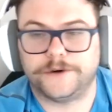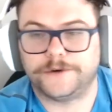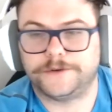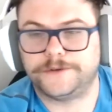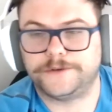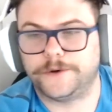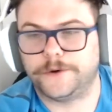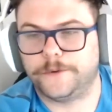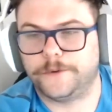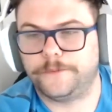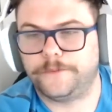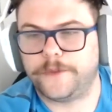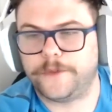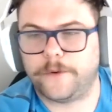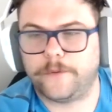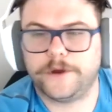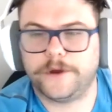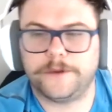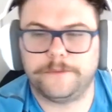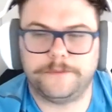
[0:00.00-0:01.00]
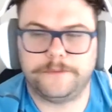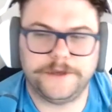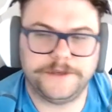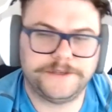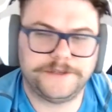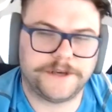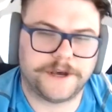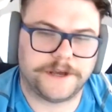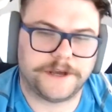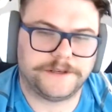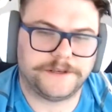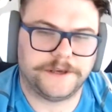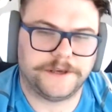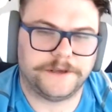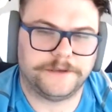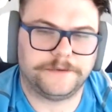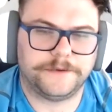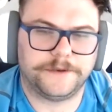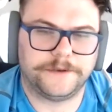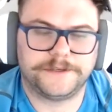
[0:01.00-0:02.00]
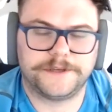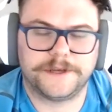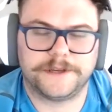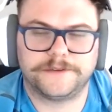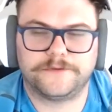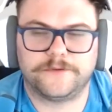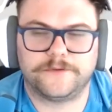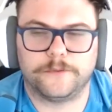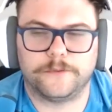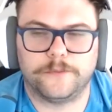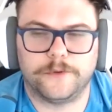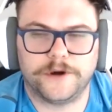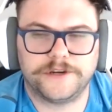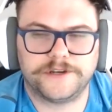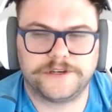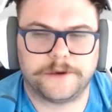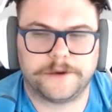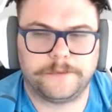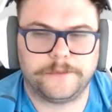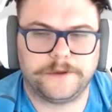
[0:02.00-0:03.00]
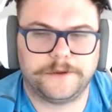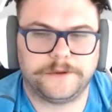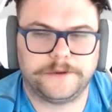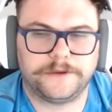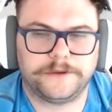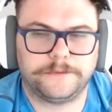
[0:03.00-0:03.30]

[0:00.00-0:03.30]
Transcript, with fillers: So I work at BCIT. It stands for British Columbia,